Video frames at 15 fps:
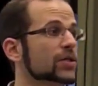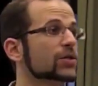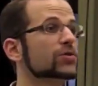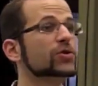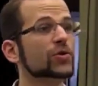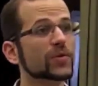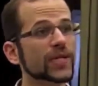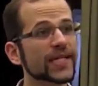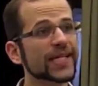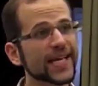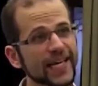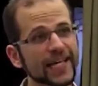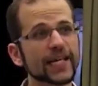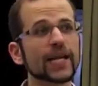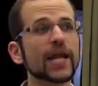you do it
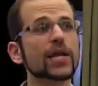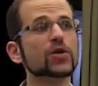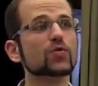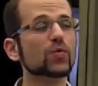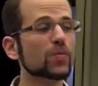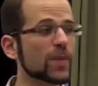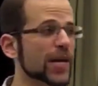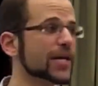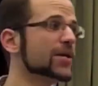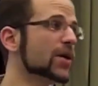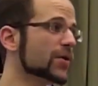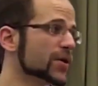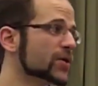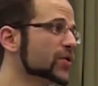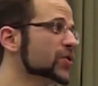again, and you may
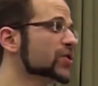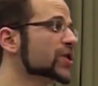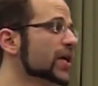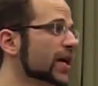notice